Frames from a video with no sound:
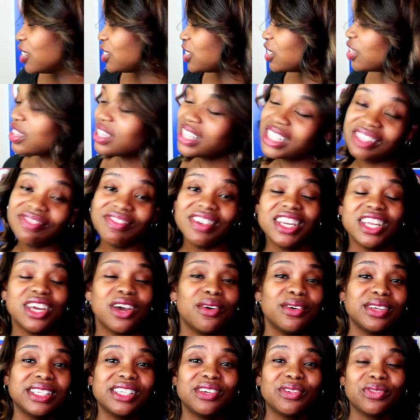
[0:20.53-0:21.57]
So this
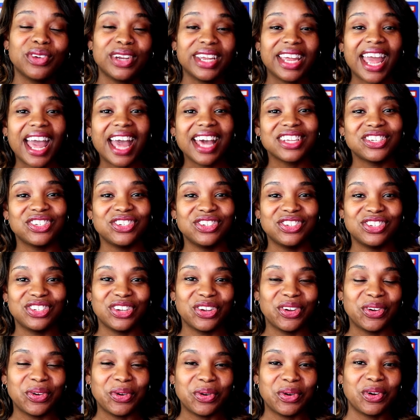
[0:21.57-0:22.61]
video is in reaction
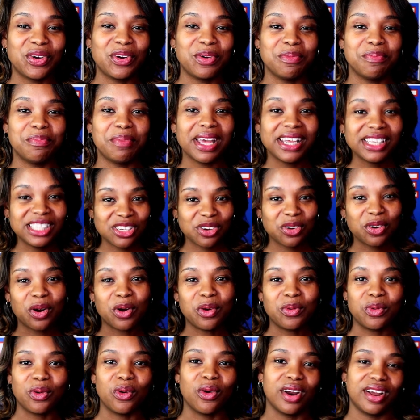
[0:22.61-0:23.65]
to
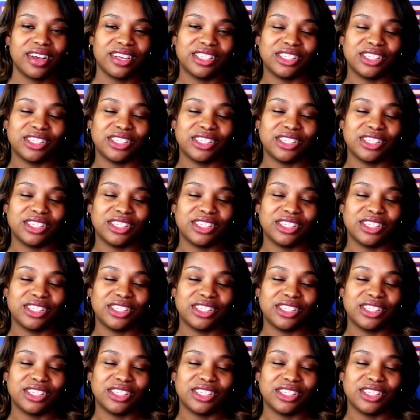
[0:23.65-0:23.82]
Beto O'Rourke.